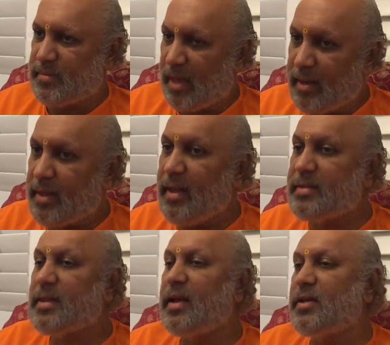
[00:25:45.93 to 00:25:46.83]
That
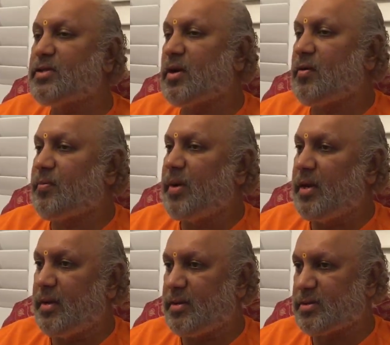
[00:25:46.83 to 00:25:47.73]
is the nature of
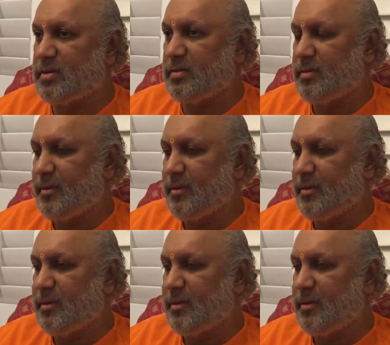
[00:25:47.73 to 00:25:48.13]
meditation.